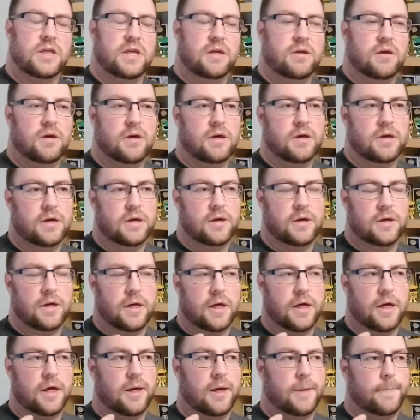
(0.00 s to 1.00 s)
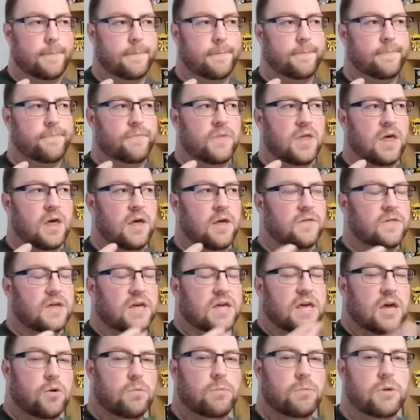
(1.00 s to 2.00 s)
Like the um,
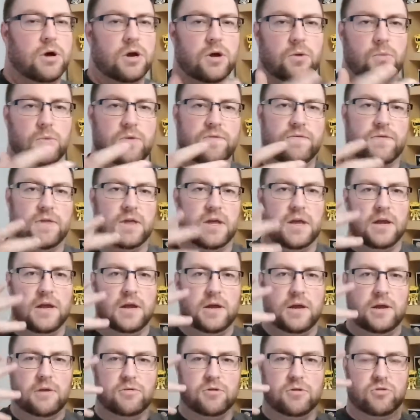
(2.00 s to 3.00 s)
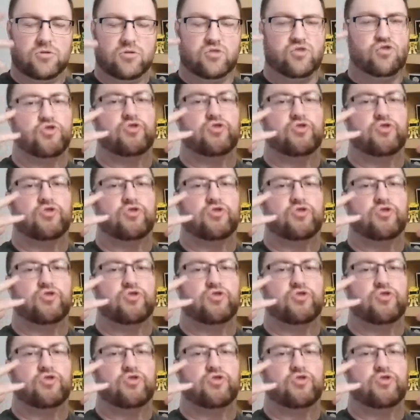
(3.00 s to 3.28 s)
the Killmonger with the,